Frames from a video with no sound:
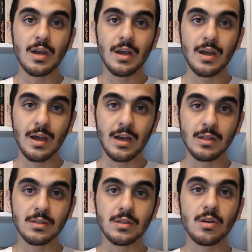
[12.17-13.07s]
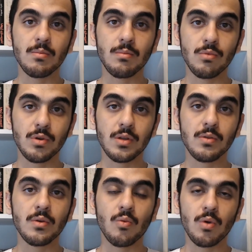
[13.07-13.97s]
and more than
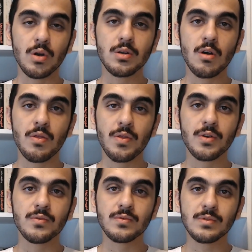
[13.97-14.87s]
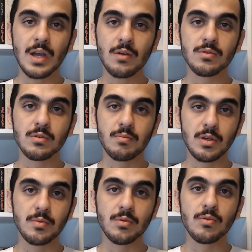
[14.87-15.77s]
100,000
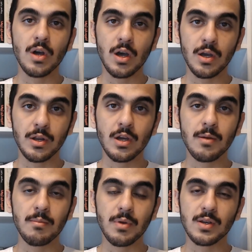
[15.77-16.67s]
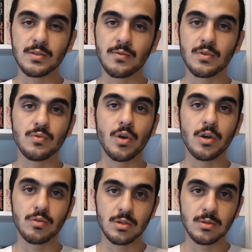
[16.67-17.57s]
people died because of this
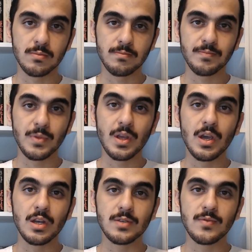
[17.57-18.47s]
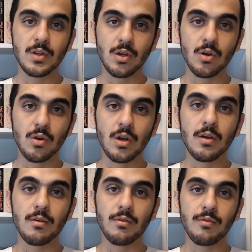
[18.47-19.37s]
virus. In this video,
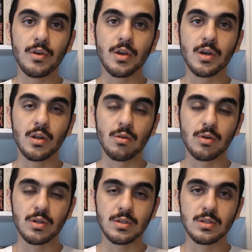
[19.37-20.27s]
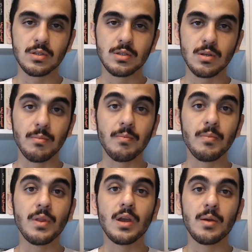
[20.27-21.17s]
we're going to look at some
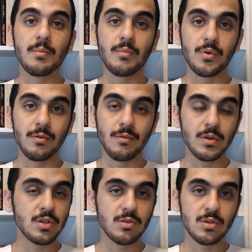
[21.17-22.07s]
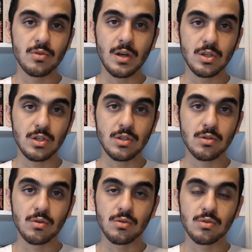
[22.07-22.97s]
prevention strategies to
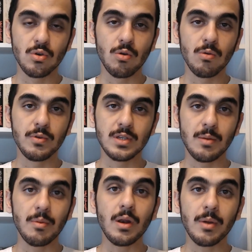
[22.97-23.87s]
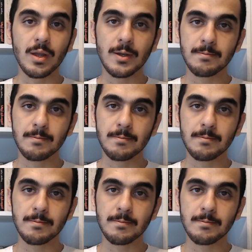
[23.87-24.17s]
control this epidemic.